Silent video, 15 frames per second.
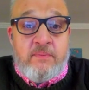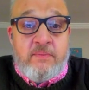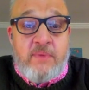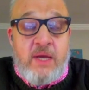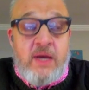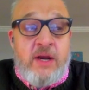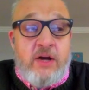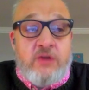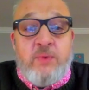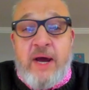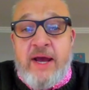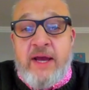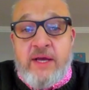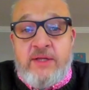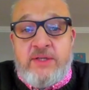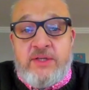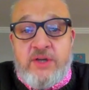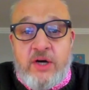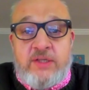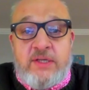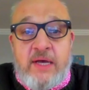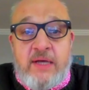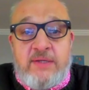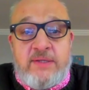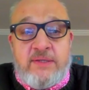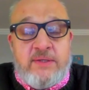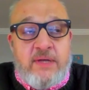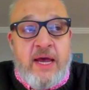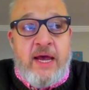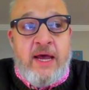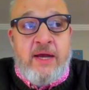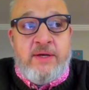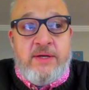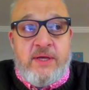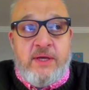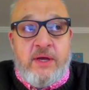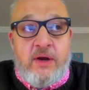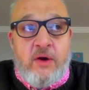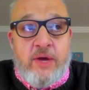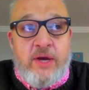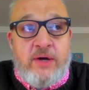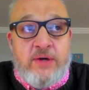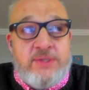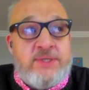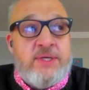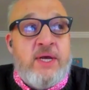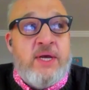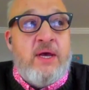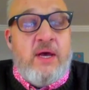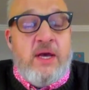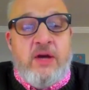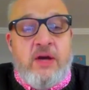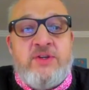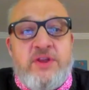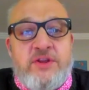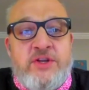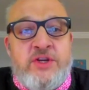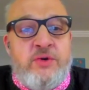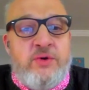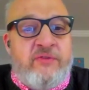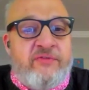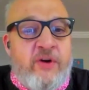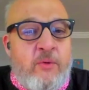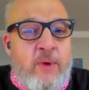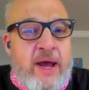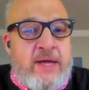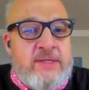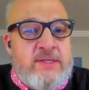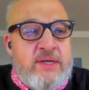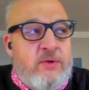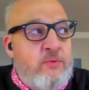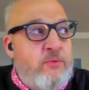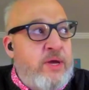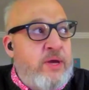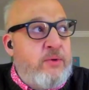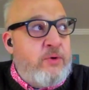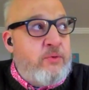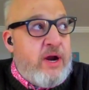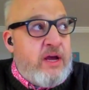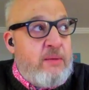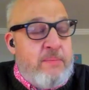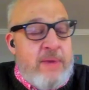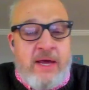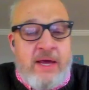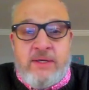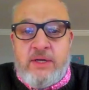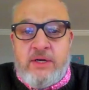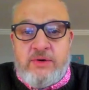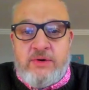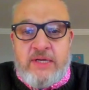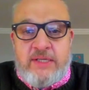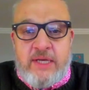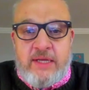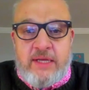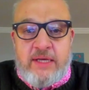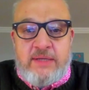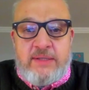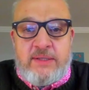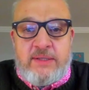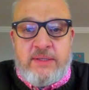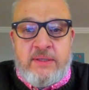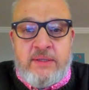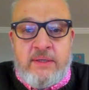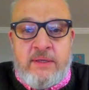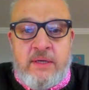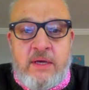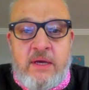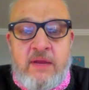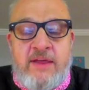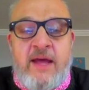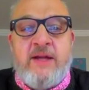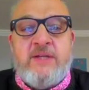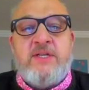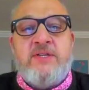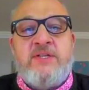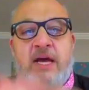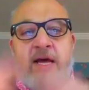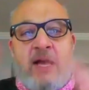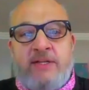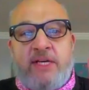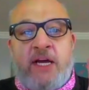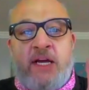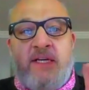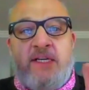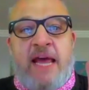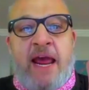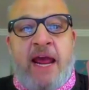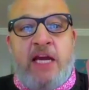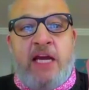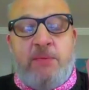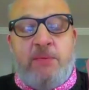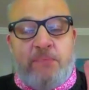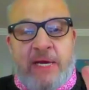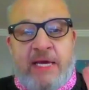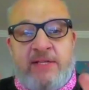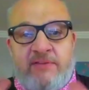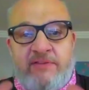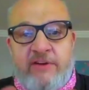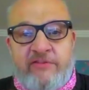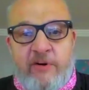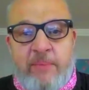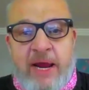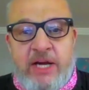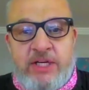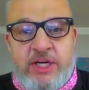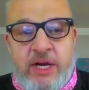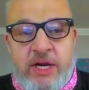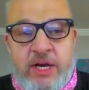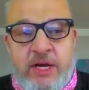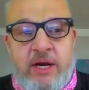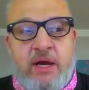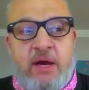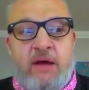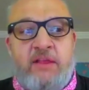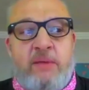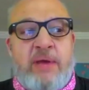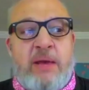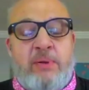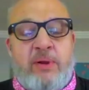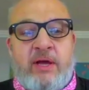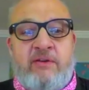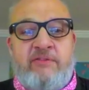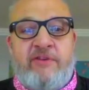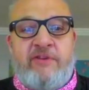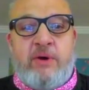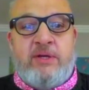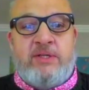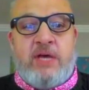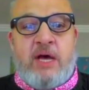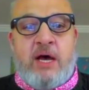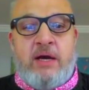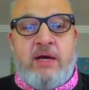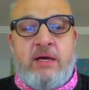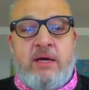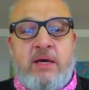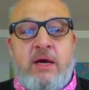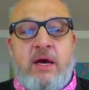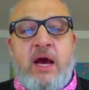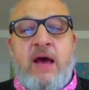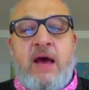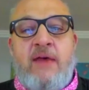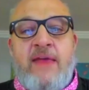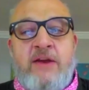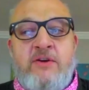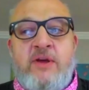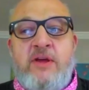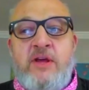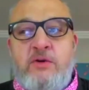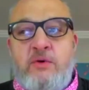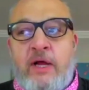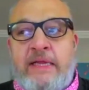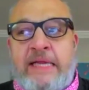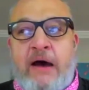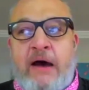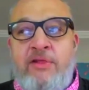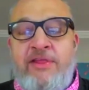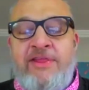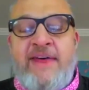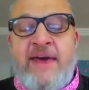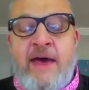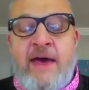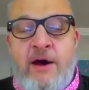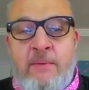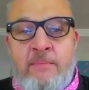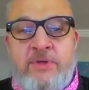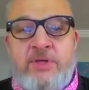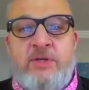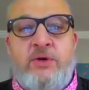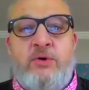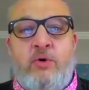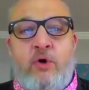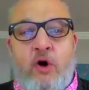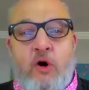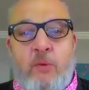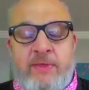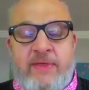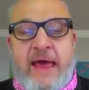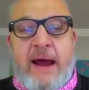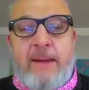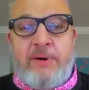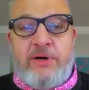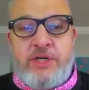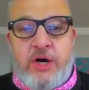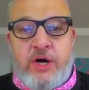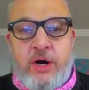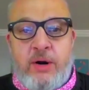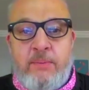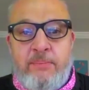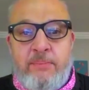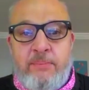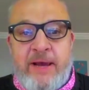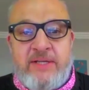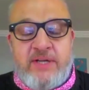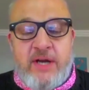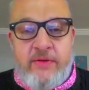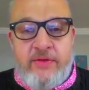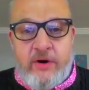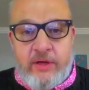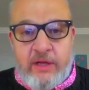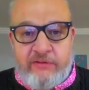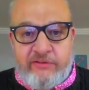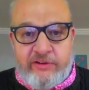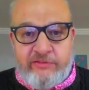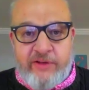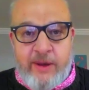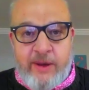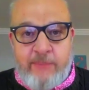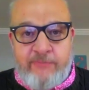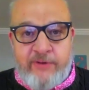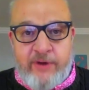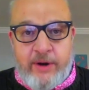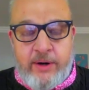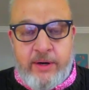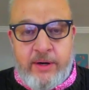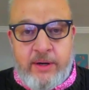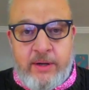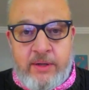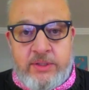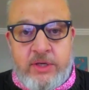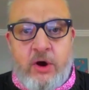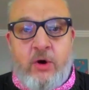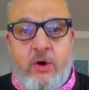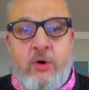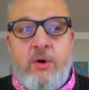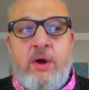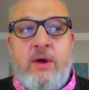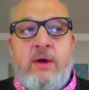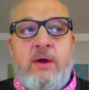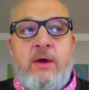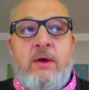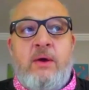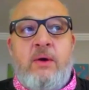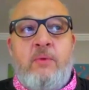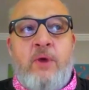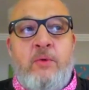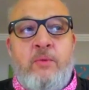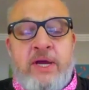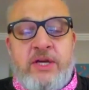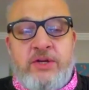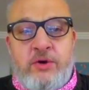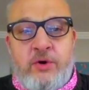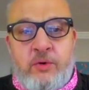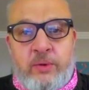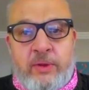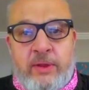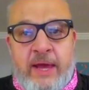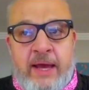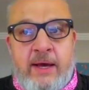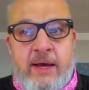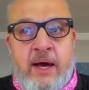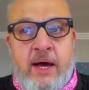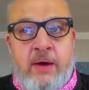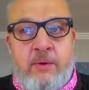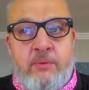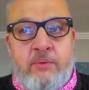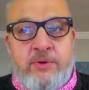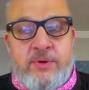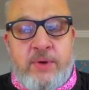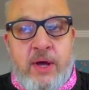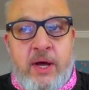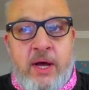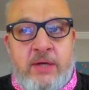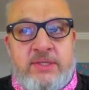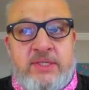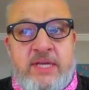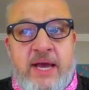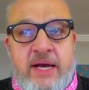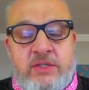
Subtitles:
and here's why it concerns us, and here's 2 different ways that we would recommend addressing these. Then it's a contained piece of information that people can focus on. and then you allow them to open the aperture based on their level of comfort. So when we do like a CX